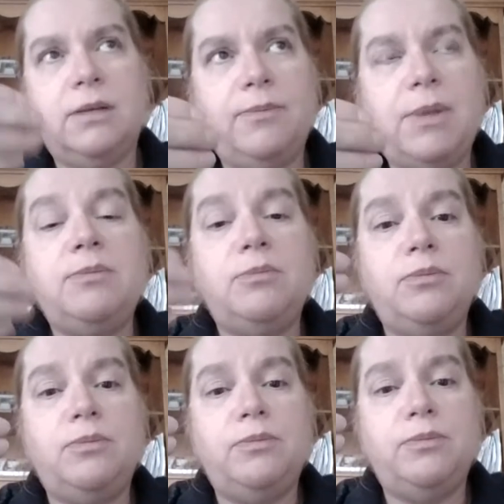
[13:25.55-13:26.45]
been
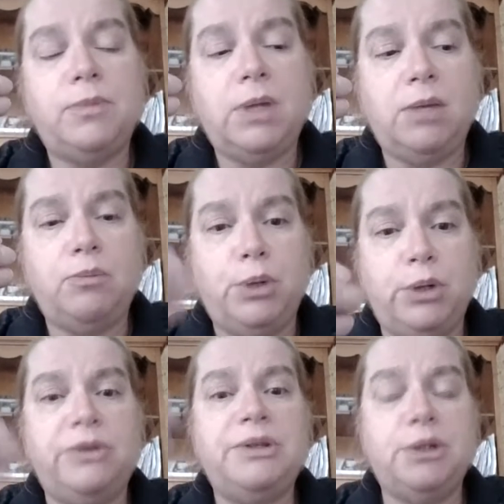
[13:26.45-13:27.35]

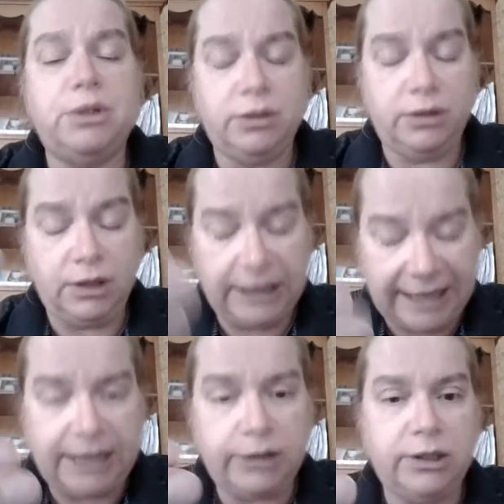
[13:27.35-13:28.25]
birthed
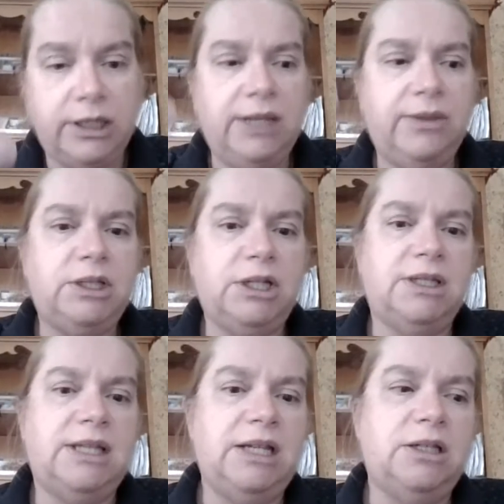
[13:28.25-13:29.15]
later in the
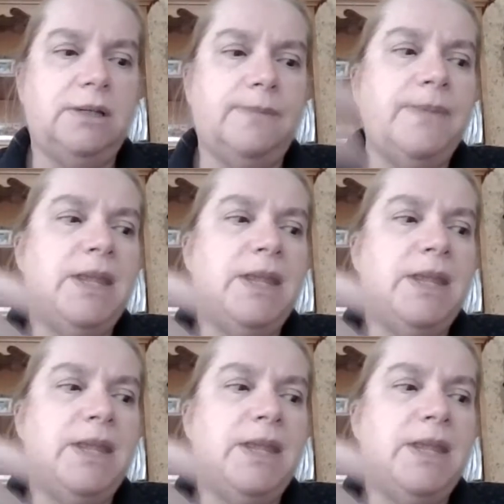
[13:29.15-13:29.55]
gestation.